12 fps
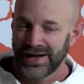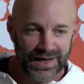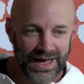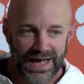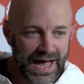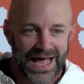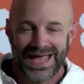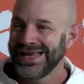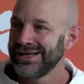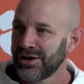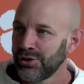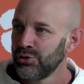I, I
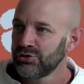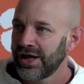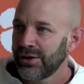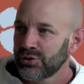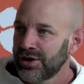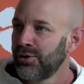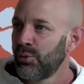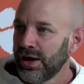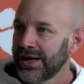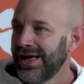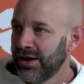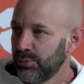hate to lose. I don't care
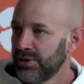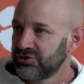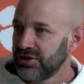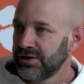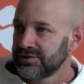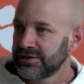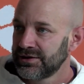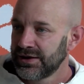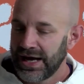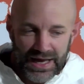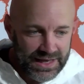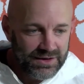what I got on my chest.
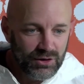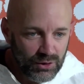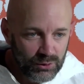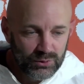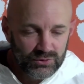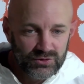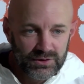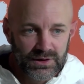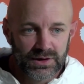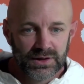I hate to lose.